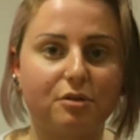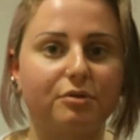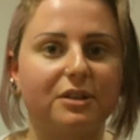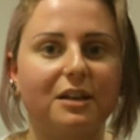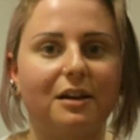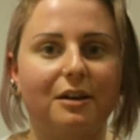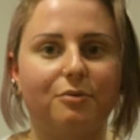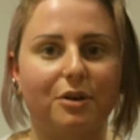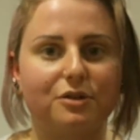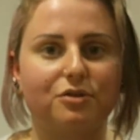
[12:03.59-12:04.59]
tortilla at
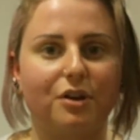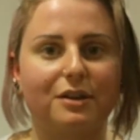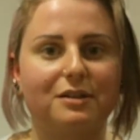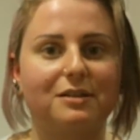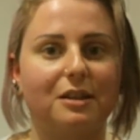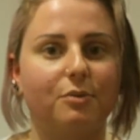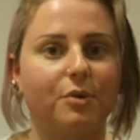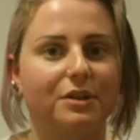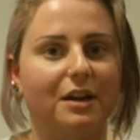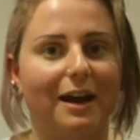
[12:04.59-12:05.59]
restaurants than the
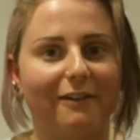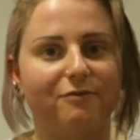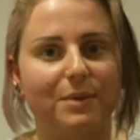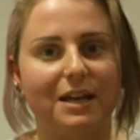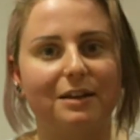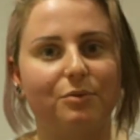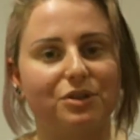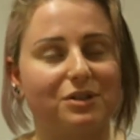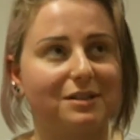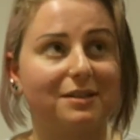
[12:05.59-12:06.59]
one that I've made,
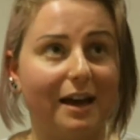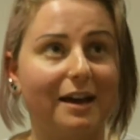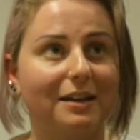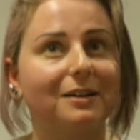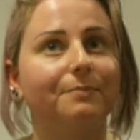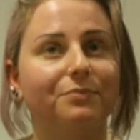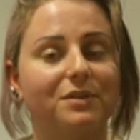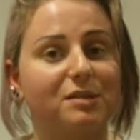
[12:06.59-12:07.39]
which is sad,